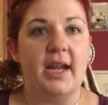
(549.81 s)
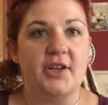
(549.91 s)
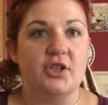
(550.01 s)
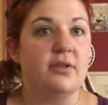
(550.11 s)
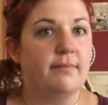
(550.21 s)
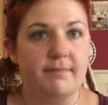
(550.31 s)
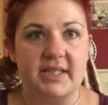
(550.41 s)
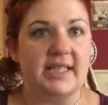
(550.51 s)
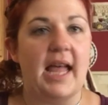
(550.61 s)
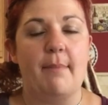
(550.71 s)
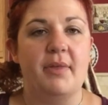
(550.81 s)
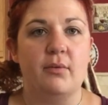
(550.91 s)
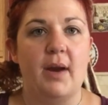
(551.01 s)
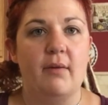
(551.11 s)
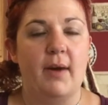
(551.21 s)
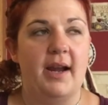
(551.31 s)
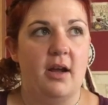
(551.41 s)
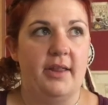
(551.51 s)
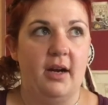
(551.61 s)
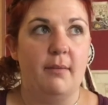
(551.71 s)
I just slapped the red right
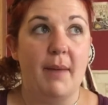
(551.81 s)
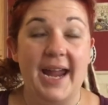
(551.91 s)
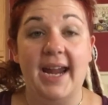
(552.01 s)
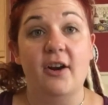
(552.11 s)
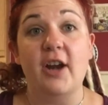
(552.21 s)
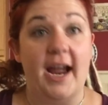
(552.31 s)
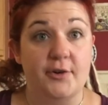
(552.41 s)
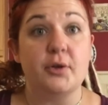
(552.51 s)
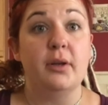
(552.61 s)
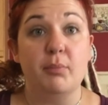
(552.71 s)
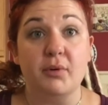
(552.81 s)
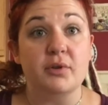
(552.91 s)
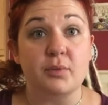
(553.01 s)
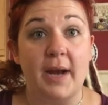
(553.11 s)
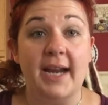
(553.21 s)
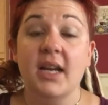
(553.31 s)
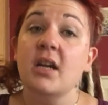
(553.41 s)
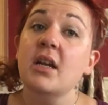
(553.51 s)
on there. My hair naturally pulls red.